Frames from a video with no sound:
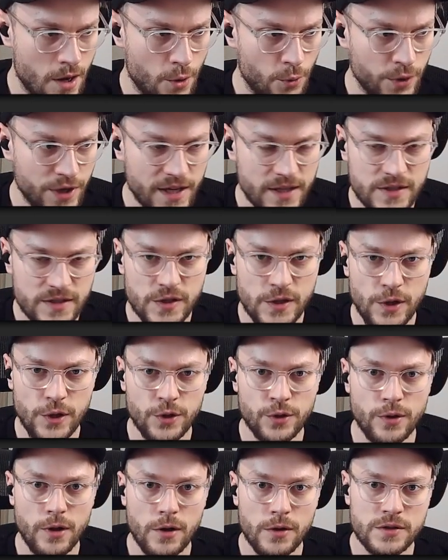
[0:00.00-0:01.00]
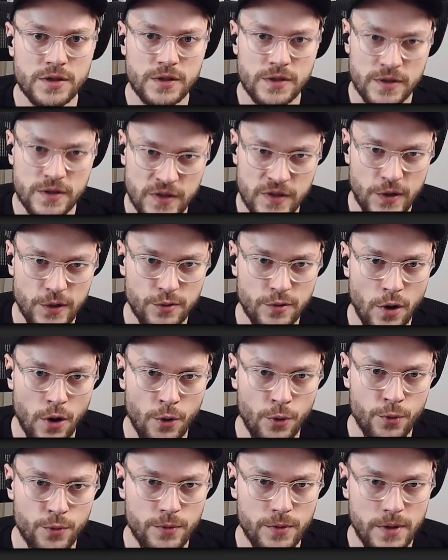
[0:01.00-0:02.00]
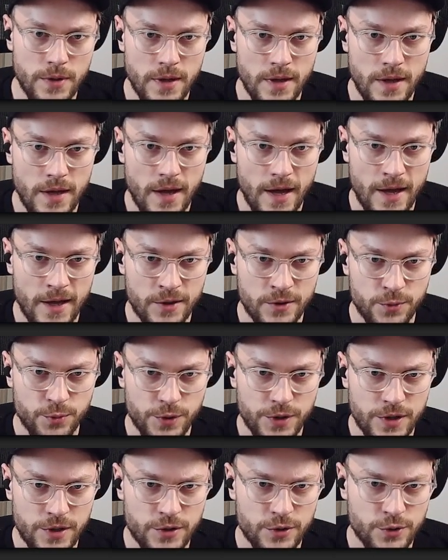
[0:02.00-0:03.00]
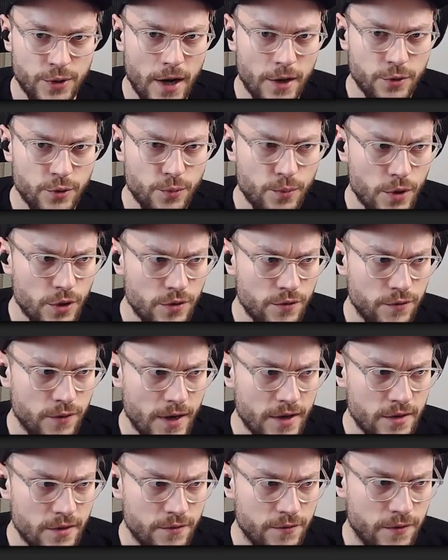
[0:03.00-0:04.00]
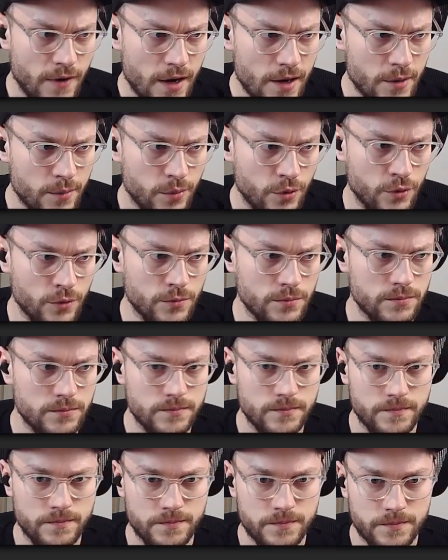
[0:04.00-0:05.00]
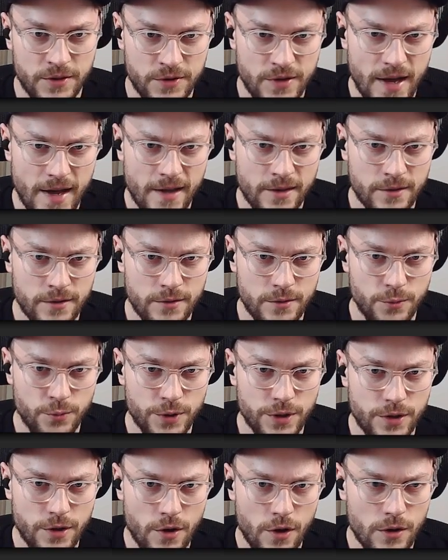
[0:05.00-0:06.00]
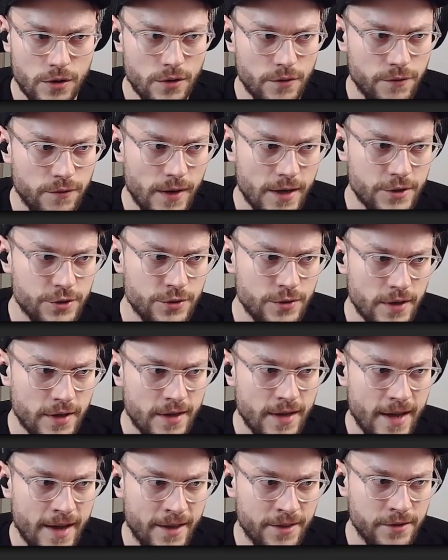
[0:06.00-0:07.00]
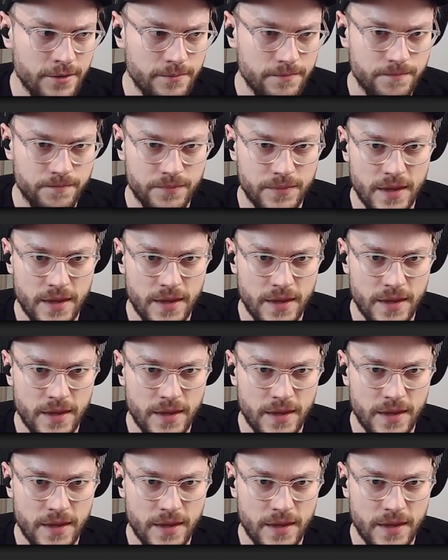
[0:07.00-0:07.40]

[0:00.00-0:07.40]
we can see it logs 0, and we try to modify the variable. Then we call the function again.